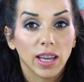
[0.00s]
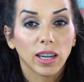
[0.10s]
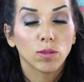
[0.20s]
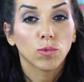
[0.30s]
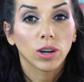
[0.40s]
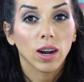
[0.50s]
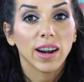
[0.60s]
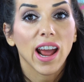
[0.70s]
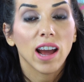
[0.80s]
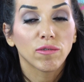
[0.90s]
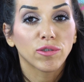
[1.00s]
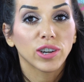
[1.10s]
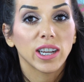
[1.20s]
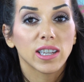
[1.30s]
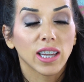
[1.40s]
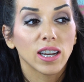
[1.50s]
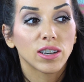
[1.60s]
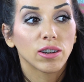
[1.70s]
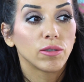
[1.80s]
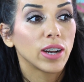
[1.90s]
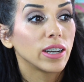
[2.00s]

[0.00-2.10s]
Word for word: that can work on every skin tone.